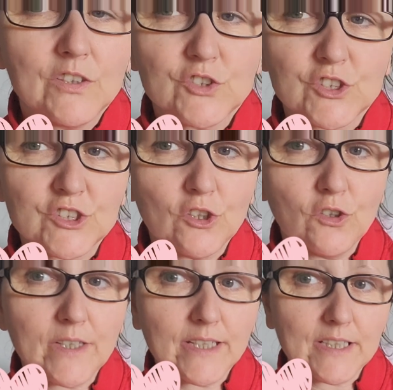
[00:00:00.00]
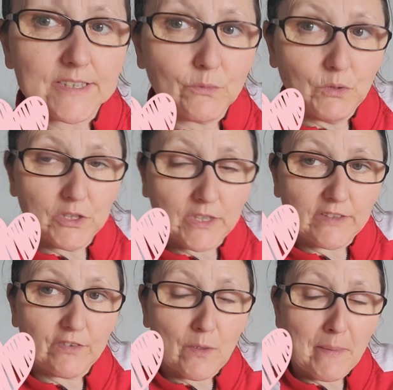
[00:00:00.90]
She's sulking because I'm not
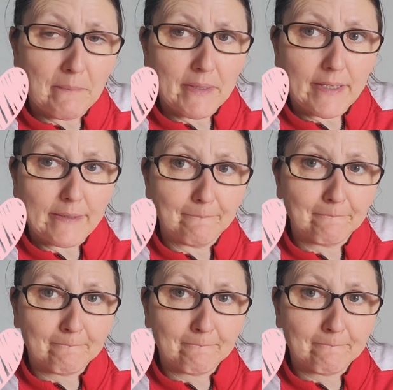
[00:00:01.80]
giving her a bit big.